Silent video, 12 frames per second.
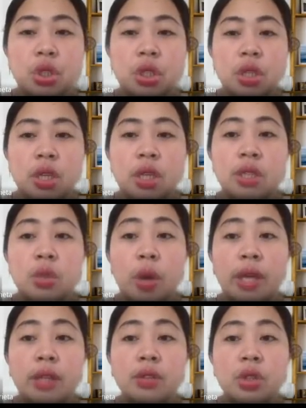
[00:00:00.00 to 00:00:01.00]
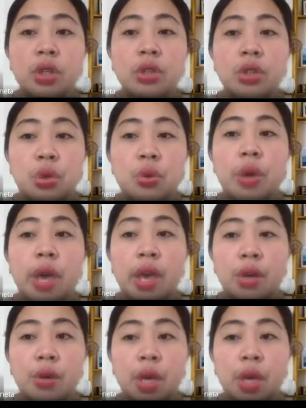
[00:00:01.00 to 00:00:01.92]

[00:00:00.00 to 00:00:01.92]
to enter new areas